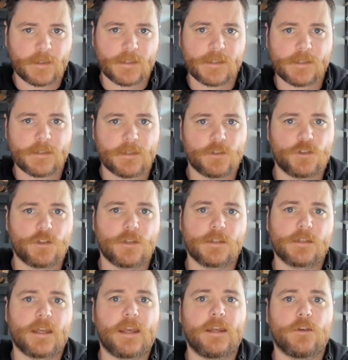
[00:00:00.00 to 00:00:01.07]
This isn't
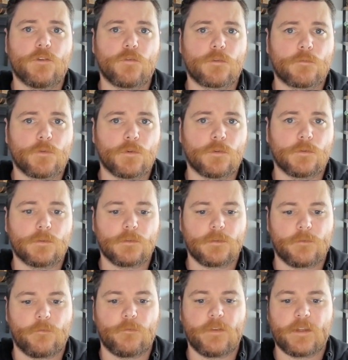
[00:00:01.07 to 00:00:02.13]
just a normal
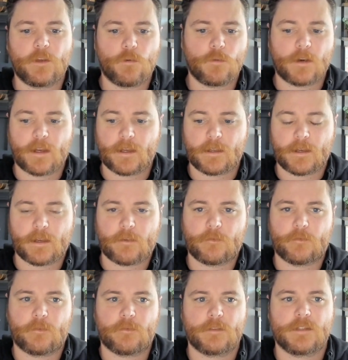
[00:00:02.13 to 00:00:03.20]
video where I kind
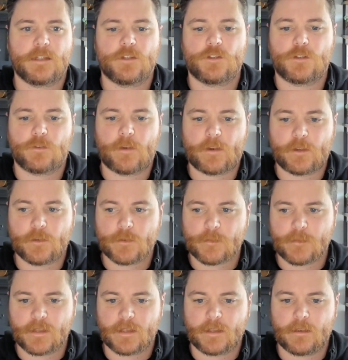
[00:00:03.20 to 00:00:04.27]
of teach you how to do
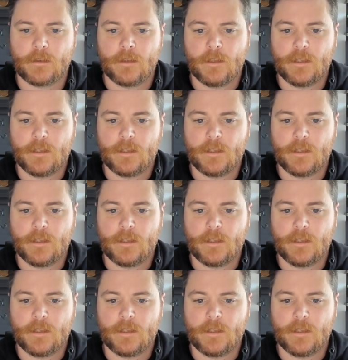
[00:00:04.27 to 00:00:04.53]
something.